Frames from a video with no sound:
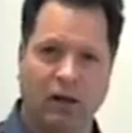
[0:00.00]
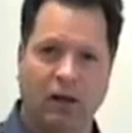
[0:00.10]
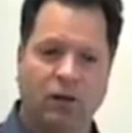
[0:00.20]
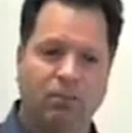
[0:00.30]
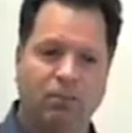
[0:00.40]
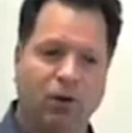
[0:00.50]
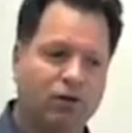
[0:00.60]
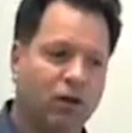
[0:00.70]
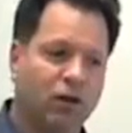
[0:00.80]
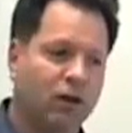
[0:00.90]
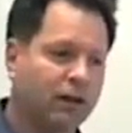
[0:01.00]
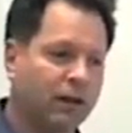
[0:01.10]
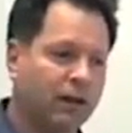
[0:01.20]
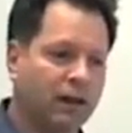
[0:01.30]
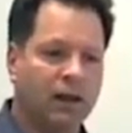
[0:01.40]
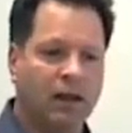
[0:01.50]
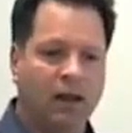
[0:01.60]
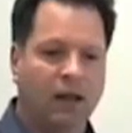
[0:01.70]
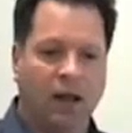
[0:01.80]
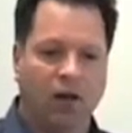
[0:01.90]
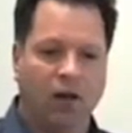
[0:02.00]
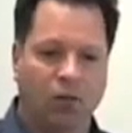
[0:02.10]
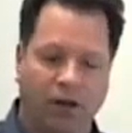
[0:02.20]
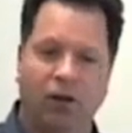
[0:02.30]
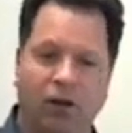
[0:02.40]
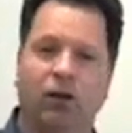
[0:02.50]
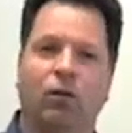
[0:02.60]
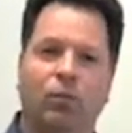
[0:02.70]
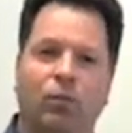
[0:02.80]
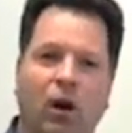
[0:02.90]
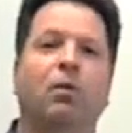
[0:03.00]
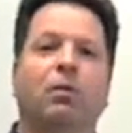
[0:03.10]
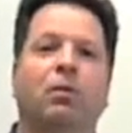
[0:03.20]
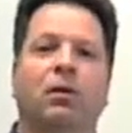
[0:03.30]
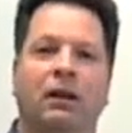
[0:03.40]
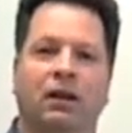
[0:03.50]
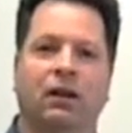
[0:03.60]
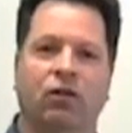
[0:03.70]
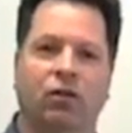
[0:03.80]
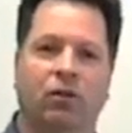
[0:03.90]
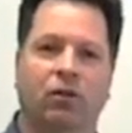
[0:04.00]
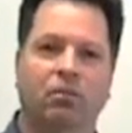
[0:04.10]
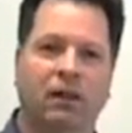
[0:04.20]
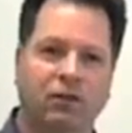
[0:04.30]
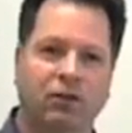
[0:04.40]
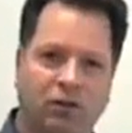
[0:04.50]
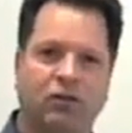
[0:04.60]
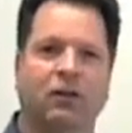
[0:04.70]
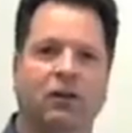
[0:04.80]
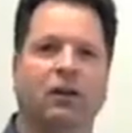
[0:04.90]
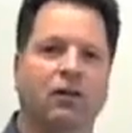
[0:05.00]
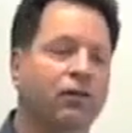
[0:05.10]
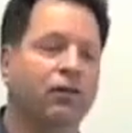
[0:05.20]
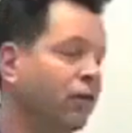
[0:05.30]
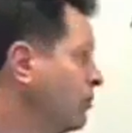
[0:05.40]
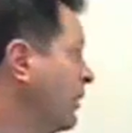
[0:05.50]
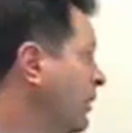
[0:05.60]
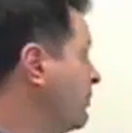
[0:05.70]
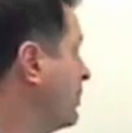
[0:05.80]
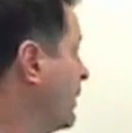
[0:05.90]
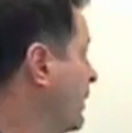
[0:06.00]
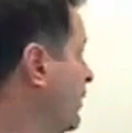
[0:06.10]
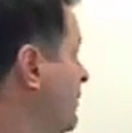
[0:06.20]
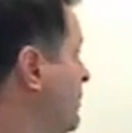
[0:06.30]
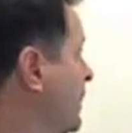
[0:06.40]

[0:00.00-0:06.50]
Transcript: Some books call it the real or probable conditional. Let's just stick to the first one, okay?